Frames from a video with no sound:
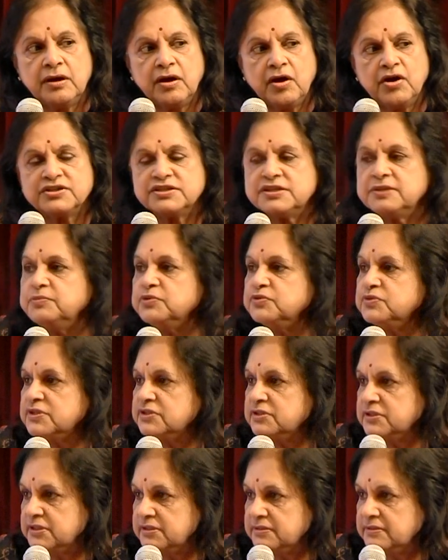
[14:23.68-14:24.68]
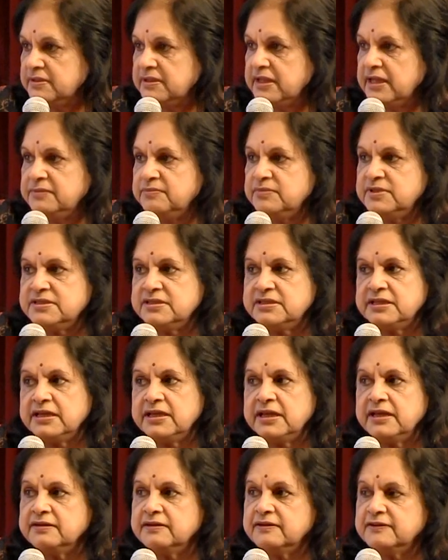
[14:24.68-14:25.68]
oxybutynin. That means they
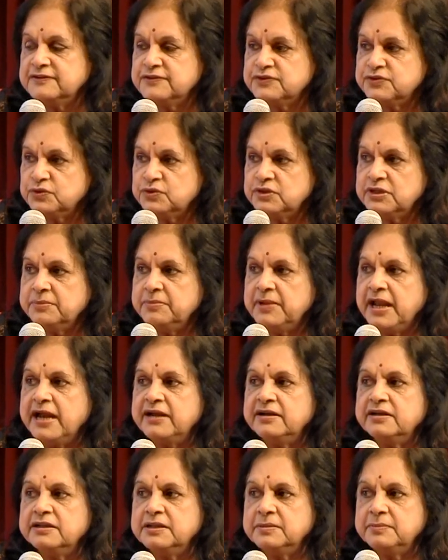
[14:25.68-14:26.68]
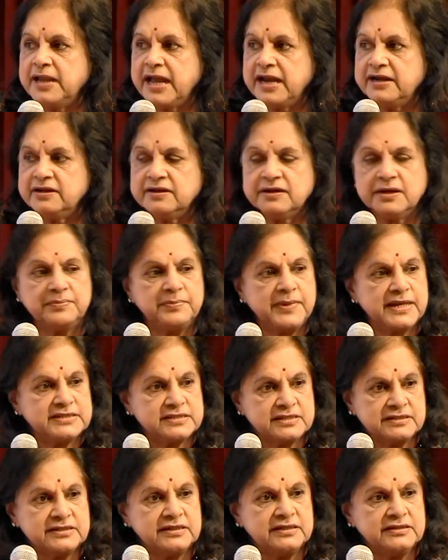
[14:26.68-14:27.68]
can control the bladder
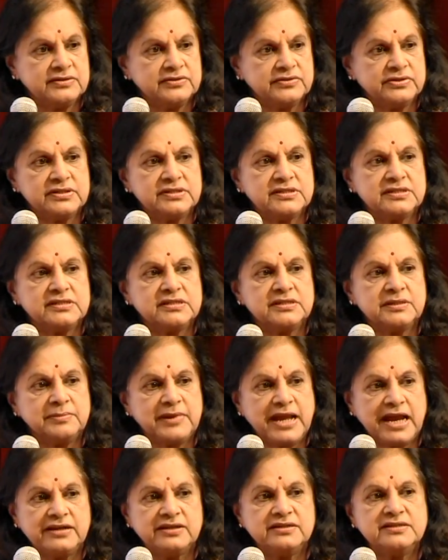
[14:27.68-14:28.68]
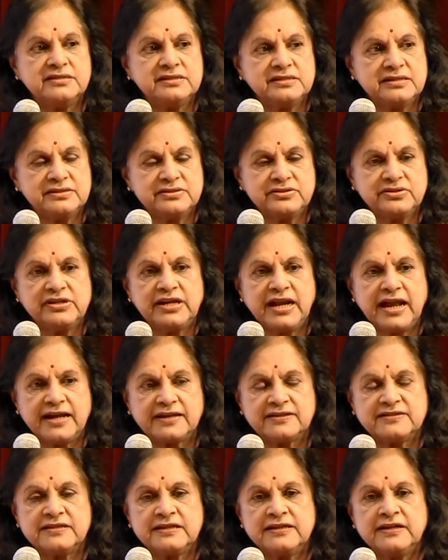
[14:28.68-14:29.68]
capacity increases, the bladder is
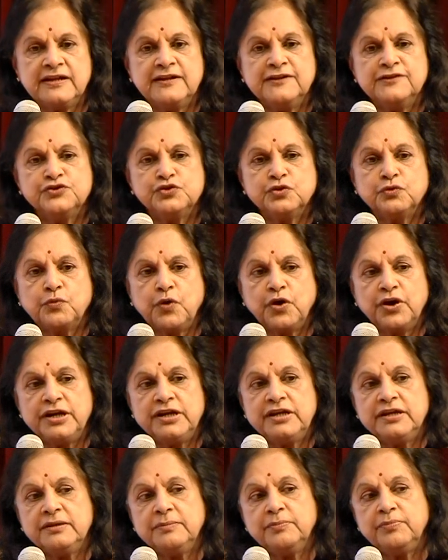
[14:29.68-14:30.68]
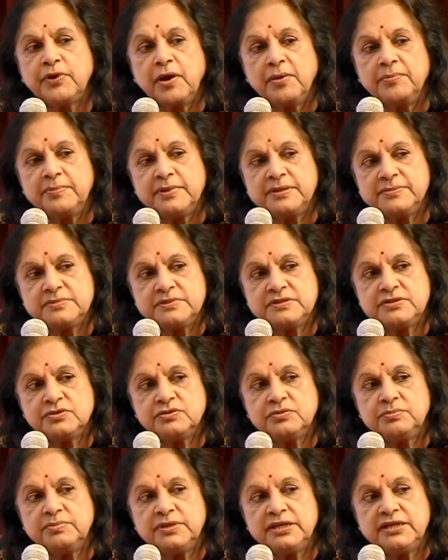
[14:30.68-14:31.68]
relaxed. So voiding problems
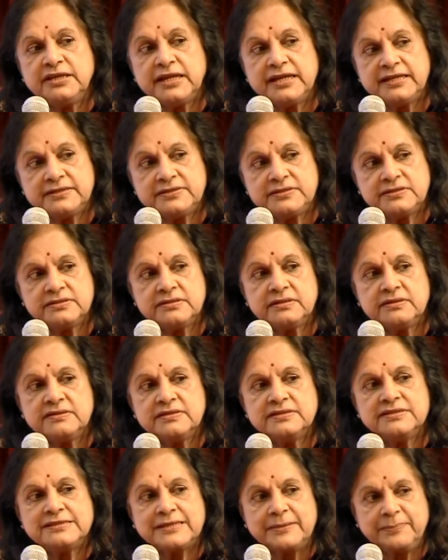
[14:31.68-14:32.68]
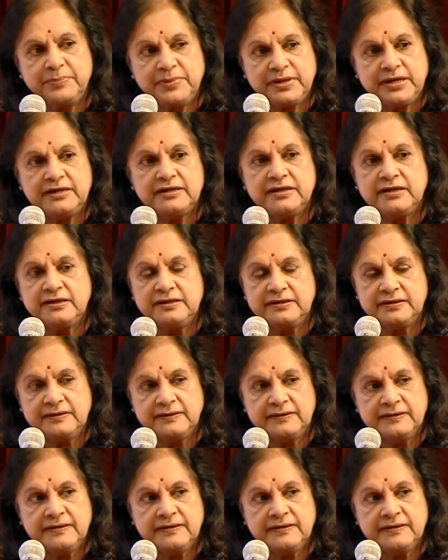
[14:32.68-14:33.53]
should be dealt separately,